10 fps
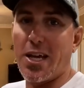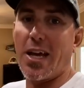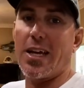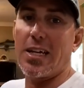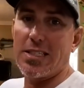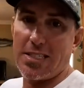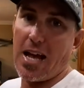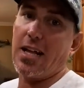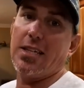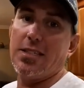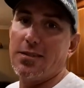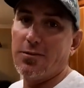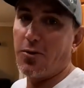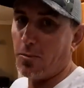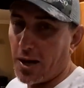steak salad
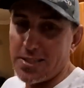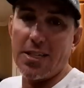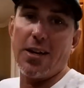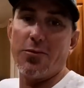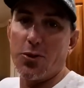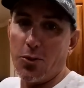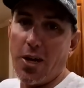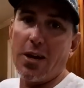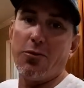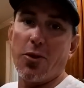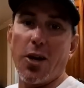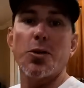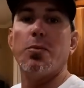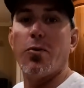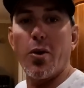for myself today for
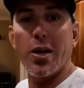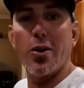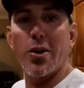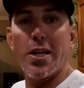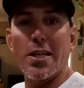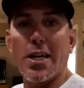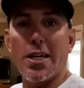lunch before I go get the